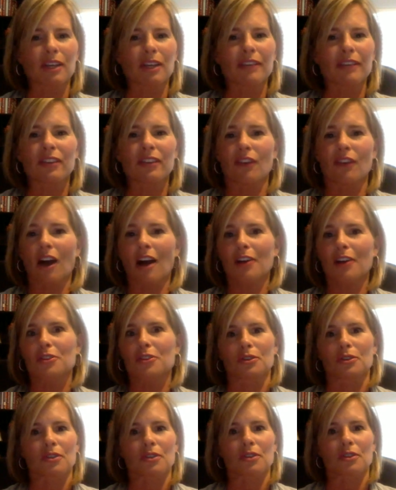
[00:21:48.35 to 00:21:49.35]
Even
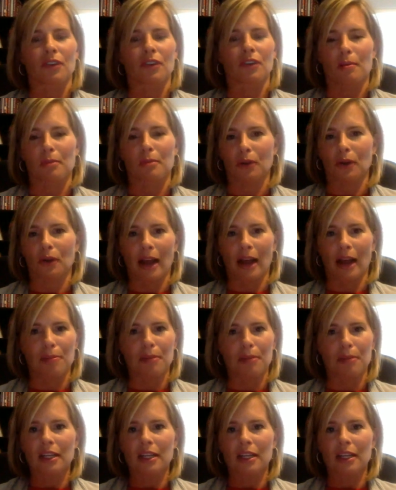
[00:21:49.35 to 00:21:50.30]
Voxer is a phenomenal app.